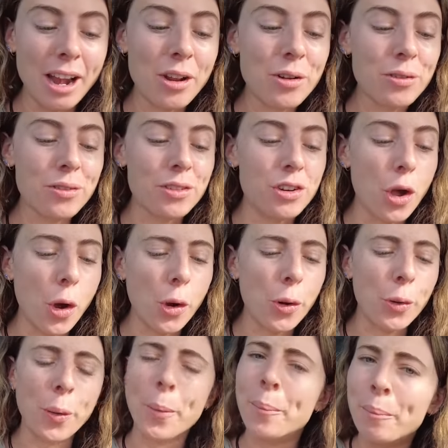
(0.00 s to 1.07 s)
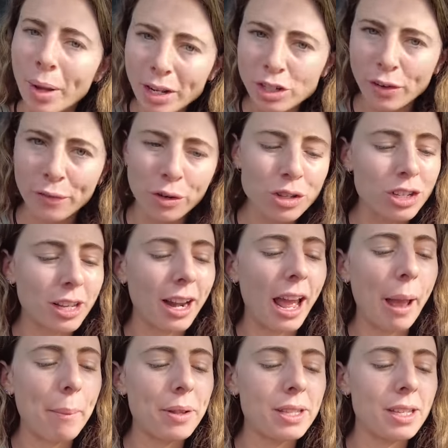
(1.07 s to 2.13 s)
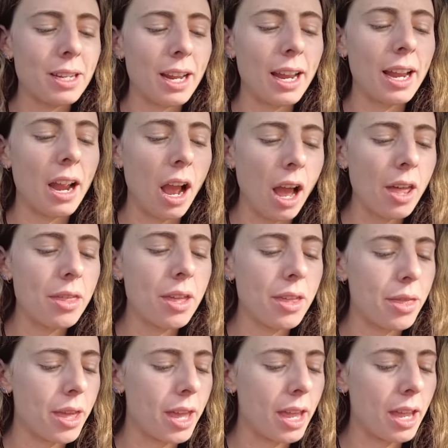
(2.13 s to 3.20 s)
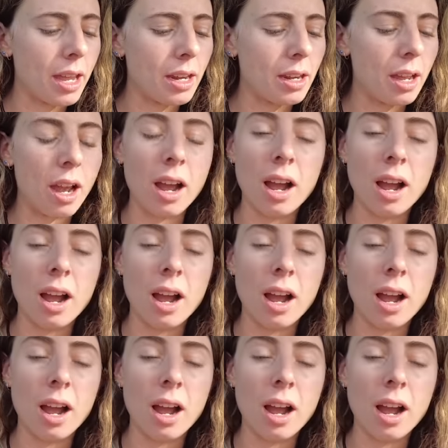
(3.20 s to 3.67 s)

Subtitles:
I don't know much of what's gonna happen today other than